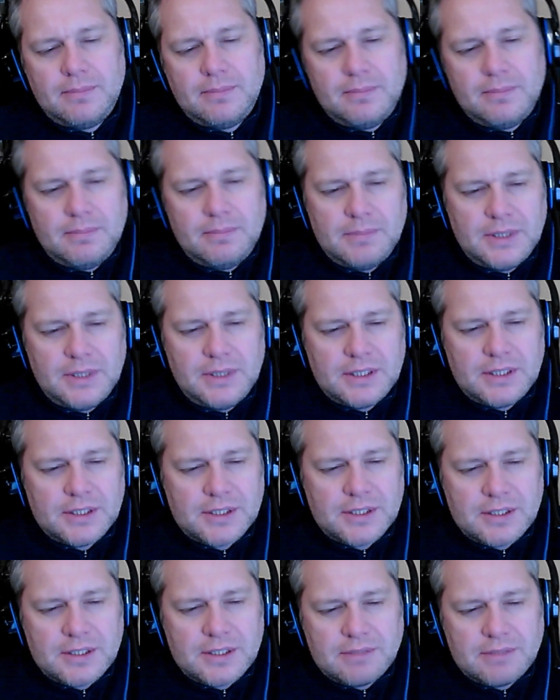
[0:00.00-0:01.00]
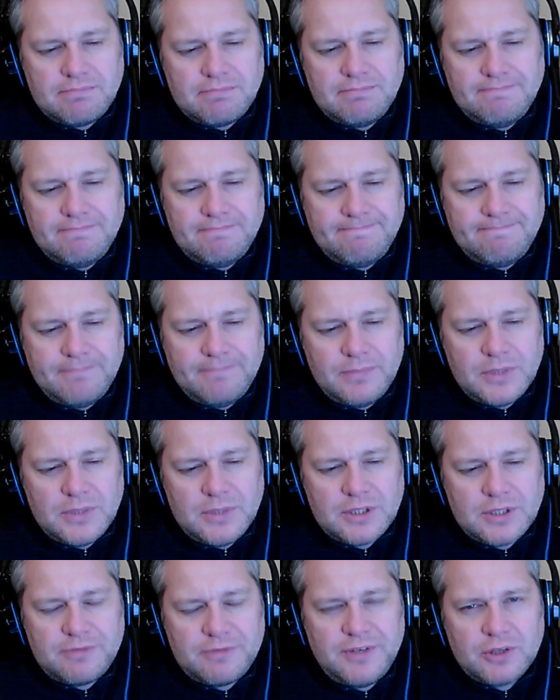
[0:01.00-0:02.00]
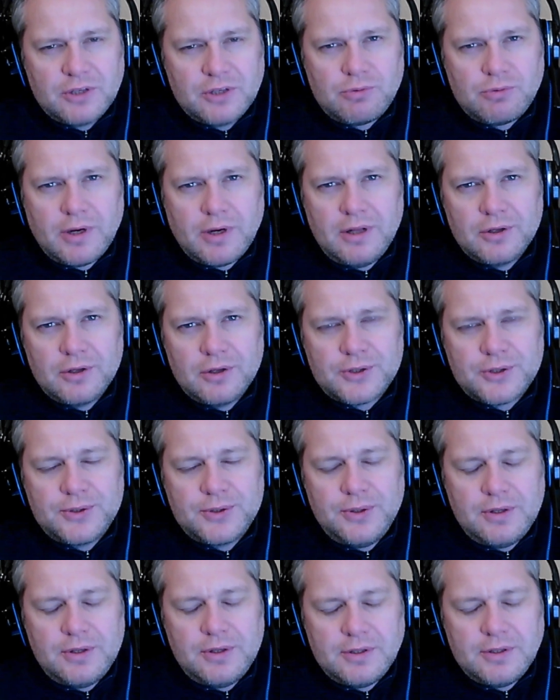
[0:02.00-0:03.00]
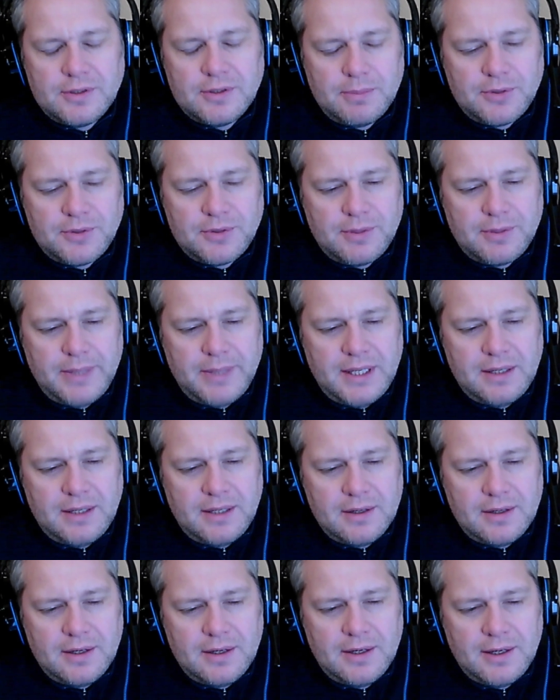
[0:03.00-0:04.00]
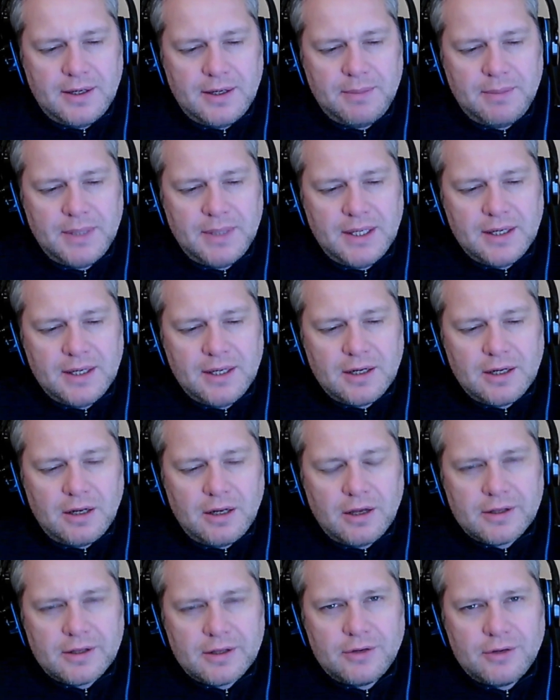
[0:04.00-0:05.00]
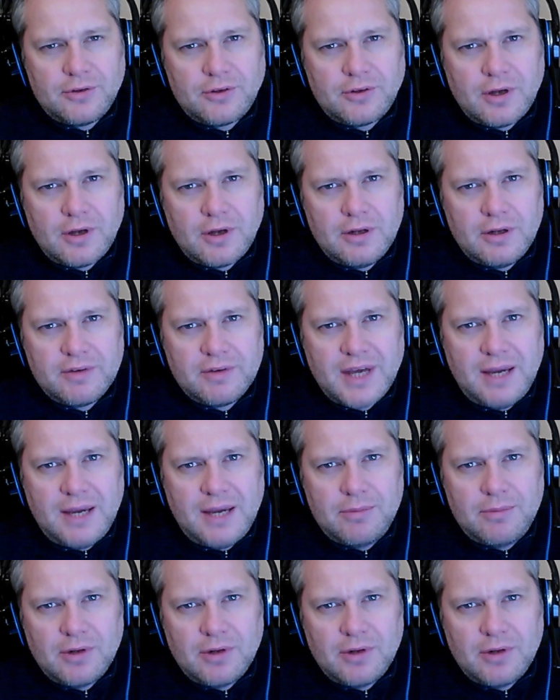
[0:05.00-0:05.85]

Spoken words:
It just feels right and looks good to me. I like those style of games.